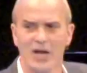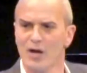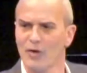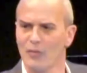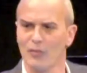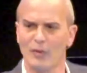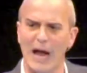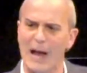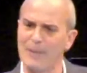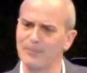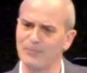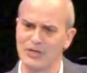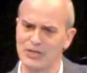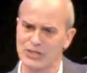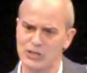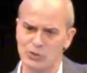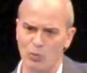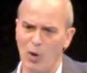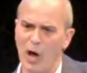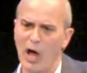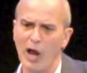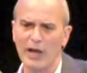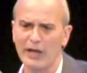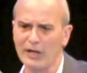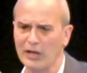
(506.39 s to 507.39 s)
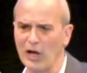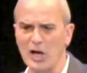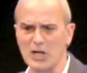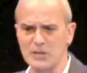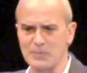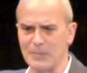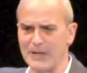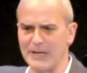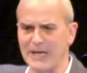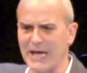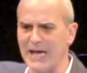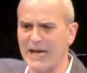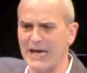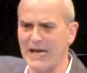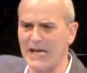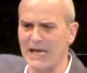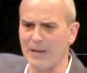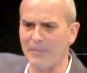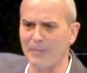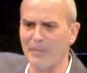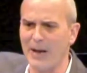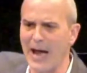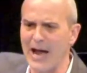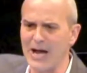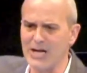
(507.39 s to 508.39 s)
wrapped in swaddling clothes, beginning in a
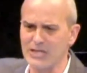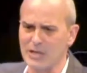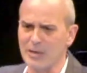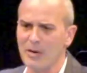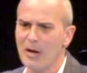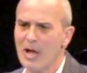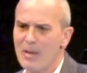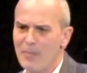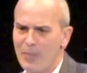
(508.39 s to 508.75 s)
manger,